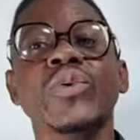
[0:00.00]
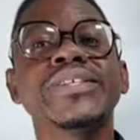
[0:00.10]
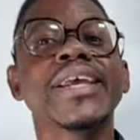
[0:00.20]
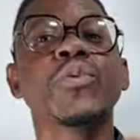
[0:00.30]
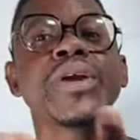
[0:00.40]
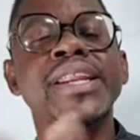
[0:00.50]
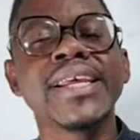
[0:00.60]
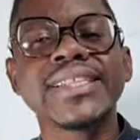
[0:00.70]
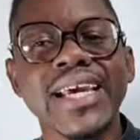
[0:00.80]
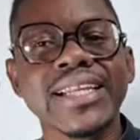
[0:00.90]
We said we
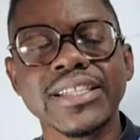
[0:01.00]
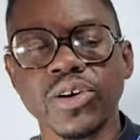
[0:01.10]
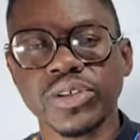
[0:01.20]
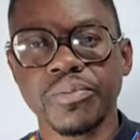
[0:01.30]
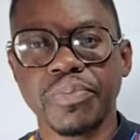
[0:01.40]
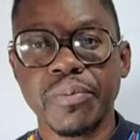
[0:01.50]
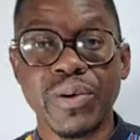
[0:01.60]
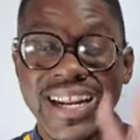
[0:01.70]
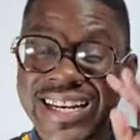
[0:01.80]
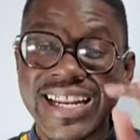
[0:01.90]
need 10,000
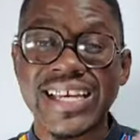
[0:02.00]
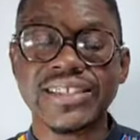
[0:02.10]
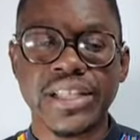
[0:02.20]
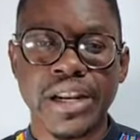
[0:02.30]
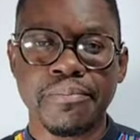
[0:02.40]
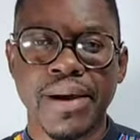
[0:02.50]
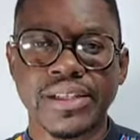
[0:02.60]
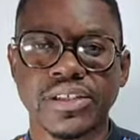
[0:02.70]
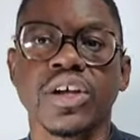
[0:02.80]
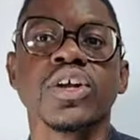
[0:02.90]
people in the next 3
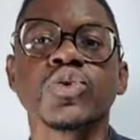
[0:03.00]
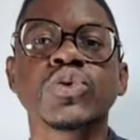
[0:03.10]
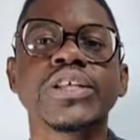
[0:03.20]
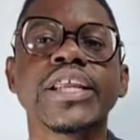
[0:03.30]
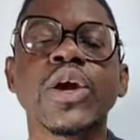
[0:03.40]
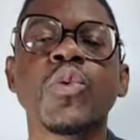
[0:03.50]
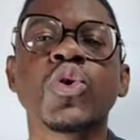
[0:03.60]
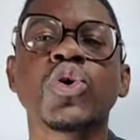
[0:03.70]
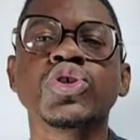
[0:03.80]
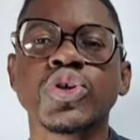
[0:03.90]
months to say they
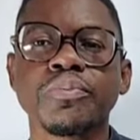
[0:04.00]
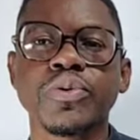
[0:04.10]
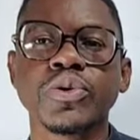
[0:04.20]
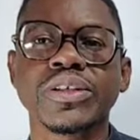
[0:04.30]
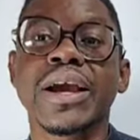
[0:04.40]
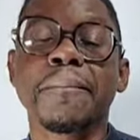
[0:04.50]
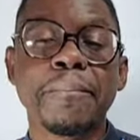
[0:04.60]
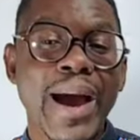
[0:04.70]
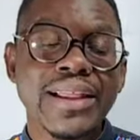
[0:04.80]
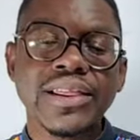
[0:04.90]
will contribute
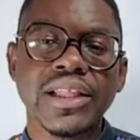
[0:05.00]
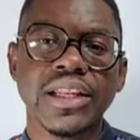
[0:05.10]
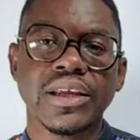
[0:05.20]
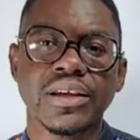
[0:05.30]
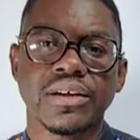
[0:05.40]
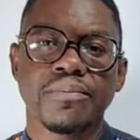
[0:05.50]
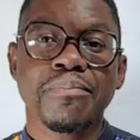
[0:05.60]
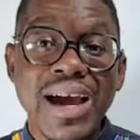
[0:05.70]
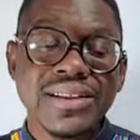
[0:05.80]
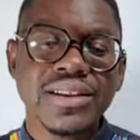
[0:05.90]
monthly,
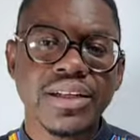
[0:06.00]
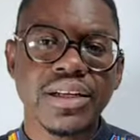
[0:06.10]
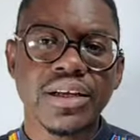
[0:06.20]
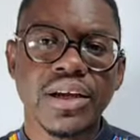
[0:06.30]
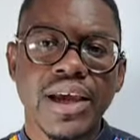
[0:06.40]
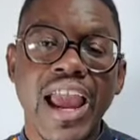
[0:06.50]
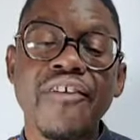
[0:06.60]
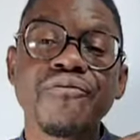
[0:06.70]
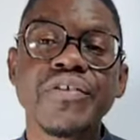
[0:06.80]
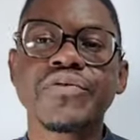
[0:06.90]
a
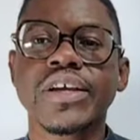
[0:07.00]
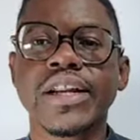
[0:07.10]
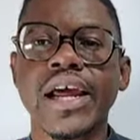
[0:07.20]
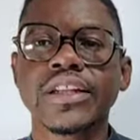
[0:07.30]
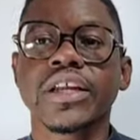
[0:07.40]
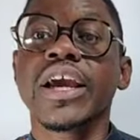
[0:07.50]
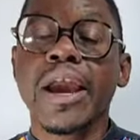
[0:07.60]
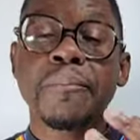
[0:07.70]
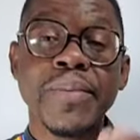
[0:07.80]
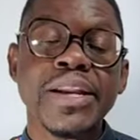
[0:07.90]
50 rand,
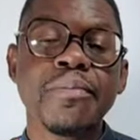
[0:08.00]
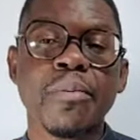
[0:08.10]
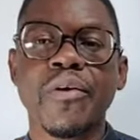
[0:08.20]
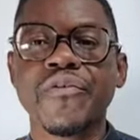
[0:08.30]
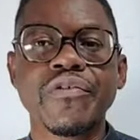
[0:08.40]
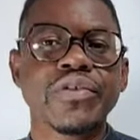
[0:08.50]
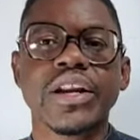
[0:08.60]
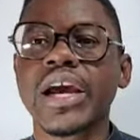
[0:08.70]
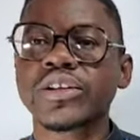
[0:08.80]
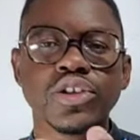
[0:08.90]
a minimum of 50
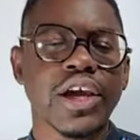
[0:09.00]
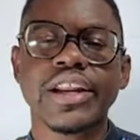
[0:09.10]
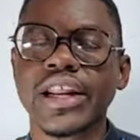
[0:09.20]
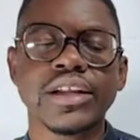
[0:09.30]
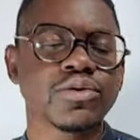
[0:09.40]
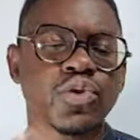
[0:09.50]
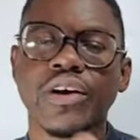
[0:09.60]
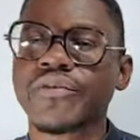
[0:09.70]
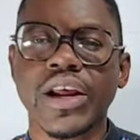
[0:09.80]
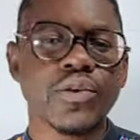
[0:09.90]
rand, 10 rand,
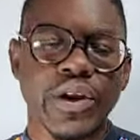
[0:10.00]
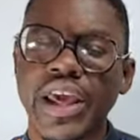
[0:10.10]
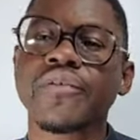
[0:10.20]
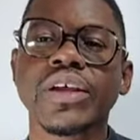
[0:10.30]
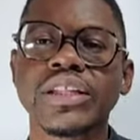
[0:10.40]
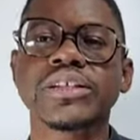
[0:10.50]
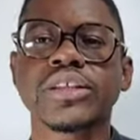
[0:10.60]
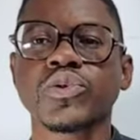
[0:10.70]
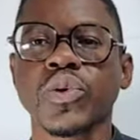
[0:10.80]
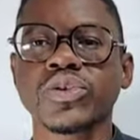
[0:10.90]
12 rand, whatever it is
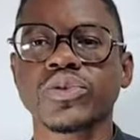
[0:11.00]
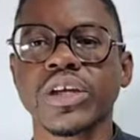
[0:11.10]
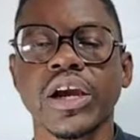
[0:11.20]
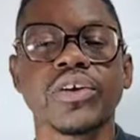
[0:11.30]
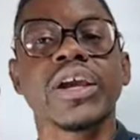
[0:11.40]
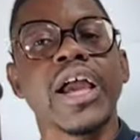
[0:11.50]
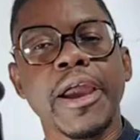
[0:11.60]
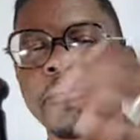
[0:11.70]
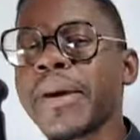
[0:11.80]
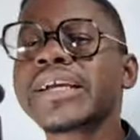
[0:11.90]
that you want to take out,
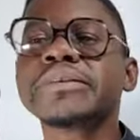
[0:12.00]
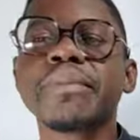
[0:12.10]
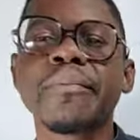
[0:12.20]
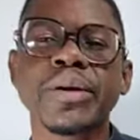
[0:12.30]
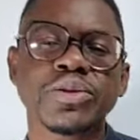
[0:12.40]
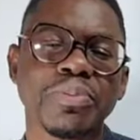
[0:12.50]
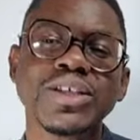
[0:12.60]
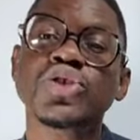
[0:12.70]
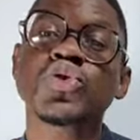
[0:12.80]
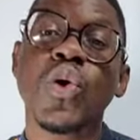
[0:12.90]
a maximum as
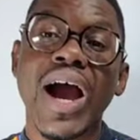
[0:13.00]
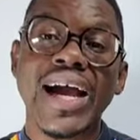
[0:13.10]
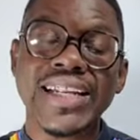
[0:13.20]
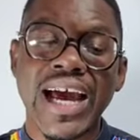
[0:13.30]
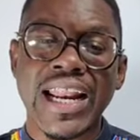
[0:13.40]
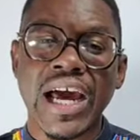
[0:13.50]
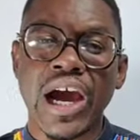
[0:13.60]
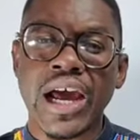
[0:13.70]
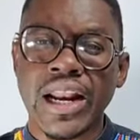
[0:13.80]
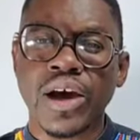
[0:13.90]
much as your heart
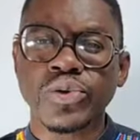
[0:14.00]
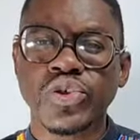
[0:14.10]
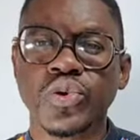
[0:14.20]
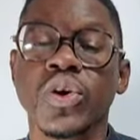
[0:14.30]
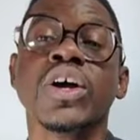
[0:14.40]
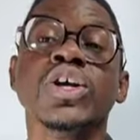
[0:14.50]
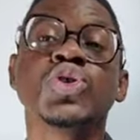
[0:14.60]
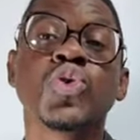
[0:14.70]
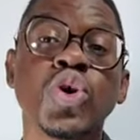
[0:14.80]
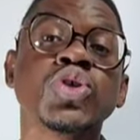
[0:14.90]
allows you
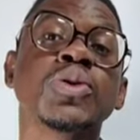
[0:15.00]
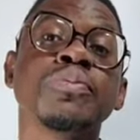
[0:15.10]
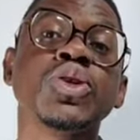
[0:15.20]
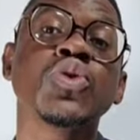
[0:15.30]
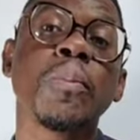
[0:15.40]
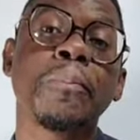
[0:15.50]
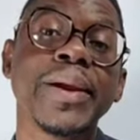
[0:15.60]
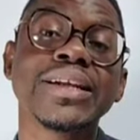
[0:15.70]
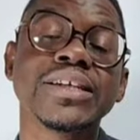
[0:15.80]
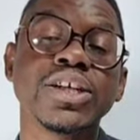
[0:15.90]
to contribute to
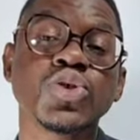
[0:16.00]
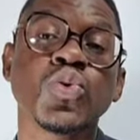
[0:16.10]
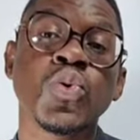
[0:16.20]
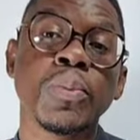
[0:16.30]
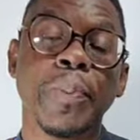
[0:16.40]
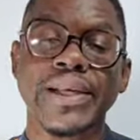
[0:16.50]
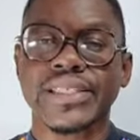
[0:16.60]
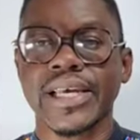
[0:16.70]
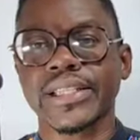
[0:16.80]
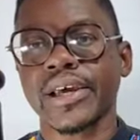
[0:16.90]
build the school
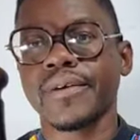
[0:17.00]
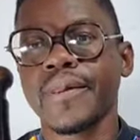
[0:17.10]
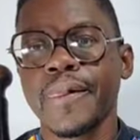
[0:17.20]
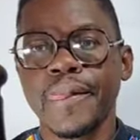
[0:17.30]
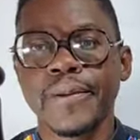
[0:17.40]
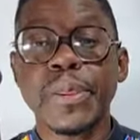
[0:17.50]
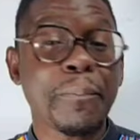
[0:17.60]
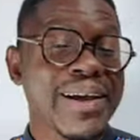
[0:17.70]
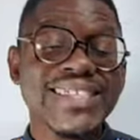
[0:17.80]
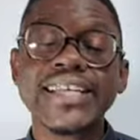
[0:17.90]
Paseta. The
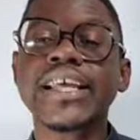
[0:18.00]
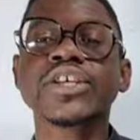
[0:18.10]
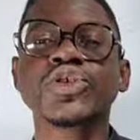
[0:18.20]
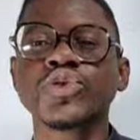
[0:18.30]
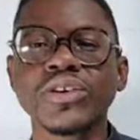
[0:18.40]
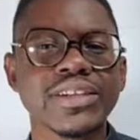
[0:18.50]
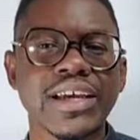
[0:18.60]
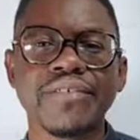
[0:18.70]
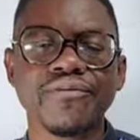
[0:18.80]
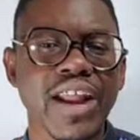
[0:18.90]
Paseta is not
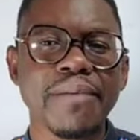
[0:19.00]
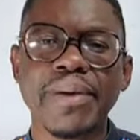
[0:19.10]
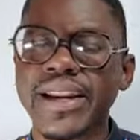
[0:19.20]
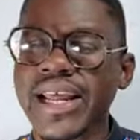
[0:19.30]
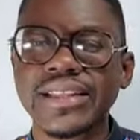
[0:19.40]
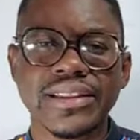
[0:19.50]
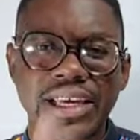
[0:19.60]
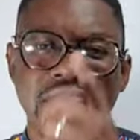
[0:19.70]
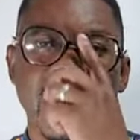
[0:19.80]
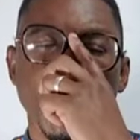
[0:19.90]
a fly-by-night
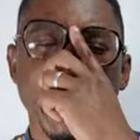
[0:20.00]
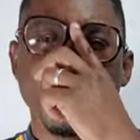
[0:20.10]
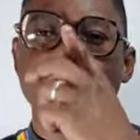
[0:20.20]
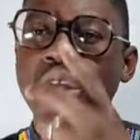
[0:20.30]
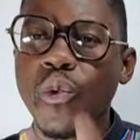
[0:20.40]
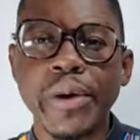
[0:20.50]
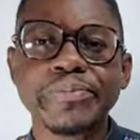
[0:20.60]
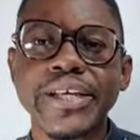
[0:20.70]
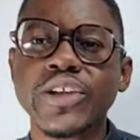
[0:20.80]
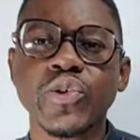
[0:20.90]
thing. We've got a
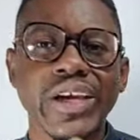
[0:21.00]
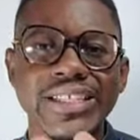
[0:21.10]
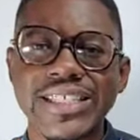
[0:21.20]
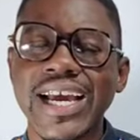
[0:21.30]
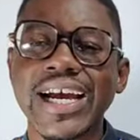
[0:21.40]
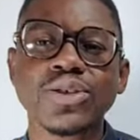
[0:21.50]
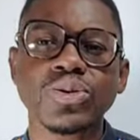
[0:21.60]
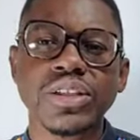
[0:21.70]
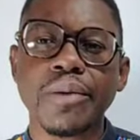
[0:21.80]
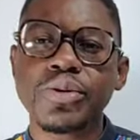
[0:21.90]
website. You can check us
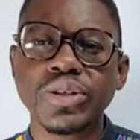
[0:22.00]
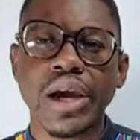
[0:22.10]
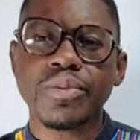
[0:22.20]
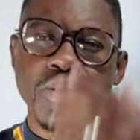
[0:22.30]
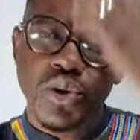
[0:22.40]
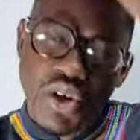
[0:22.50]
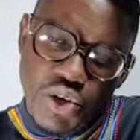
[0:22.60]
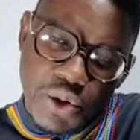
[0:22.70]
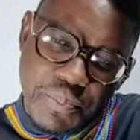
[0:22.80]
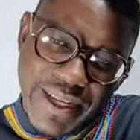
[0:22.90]
on
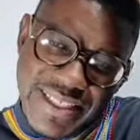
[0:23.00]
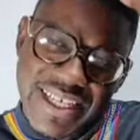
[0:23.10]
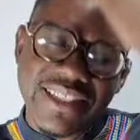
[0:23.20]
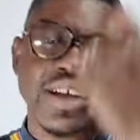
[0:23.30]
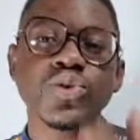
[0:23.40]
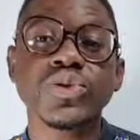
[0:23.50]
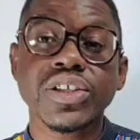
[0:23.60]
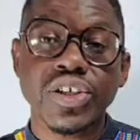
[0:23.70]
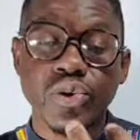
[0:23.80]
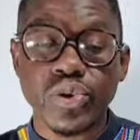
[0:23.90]

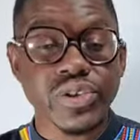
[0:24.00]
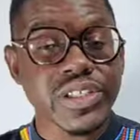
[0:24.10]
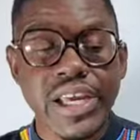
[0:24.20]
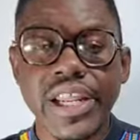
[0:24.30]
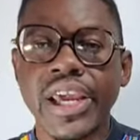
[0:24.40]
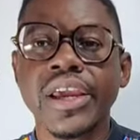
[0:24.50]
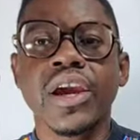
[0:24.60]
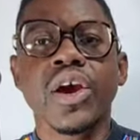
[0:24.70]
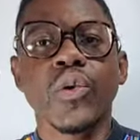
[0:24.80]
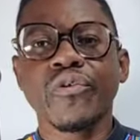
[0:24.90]
www.paseta.co.za.
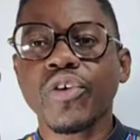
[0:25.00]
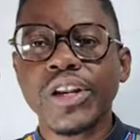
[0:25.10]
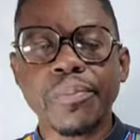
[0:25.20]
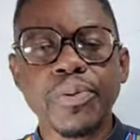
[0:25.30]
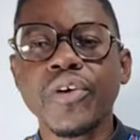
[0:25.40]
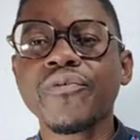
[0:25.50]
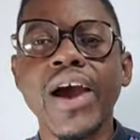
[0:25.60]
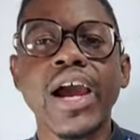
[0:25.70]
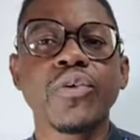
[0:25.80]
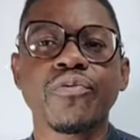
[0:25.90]
We've got the
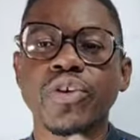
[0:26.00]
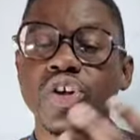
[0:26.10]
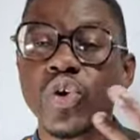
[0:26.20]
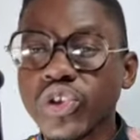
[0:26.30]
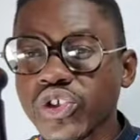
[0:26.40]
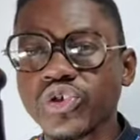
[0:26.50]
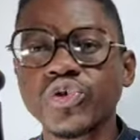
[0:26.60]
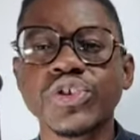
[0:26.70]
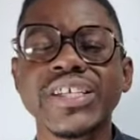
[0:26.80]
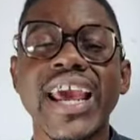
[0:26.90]
profile. We've got the
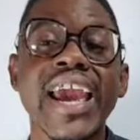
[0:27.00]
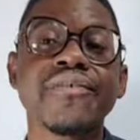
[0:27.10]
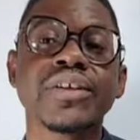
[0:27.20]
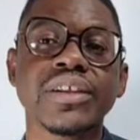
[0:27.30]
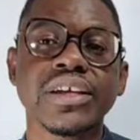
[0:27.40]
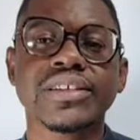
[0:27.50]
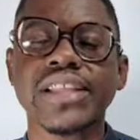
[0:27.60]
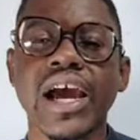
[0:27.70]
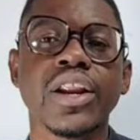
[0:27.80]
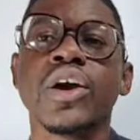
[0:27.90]
constitution. Everything is
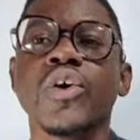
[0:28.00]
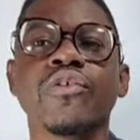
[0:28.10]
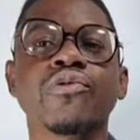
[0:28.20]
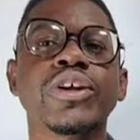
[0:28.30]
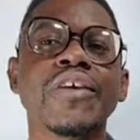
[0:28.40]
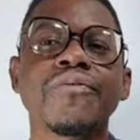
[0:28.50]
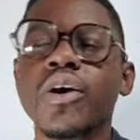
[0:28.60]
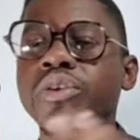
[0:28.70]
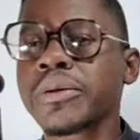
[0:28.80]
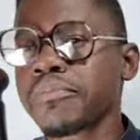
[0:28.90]
done. We've got the
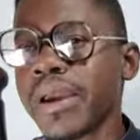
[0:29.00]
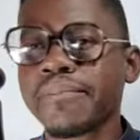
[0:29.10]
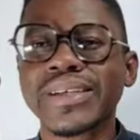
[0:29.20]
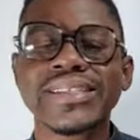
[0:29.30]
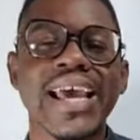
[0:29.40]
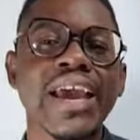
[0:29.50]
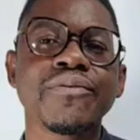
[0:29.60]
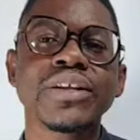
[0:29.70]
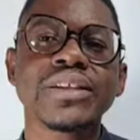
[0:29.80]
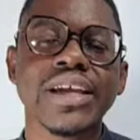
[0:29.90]
founding members.
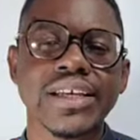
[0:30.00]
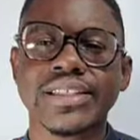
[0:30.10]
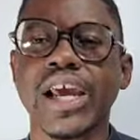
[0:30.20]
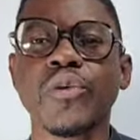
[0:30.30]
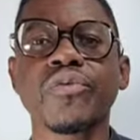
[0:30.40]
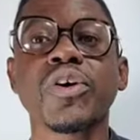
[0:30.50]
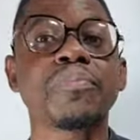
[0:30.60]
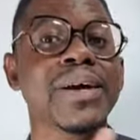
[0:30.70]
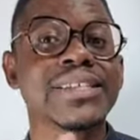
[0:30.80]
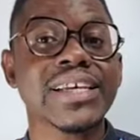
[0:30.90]
Everything is done. We've
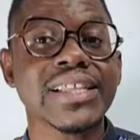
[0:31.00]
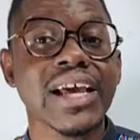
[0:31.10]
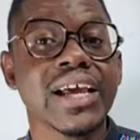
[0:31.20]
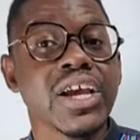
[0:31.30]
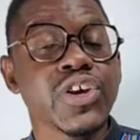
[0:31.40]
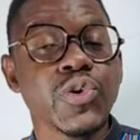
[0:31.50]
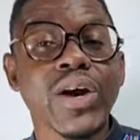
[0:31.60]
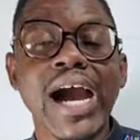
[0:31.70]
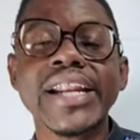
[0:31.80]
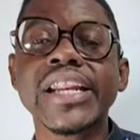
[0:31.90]
got Paseta
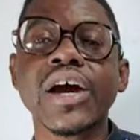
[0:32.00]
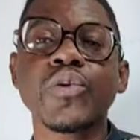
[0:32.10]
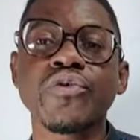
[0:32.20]
Uganda.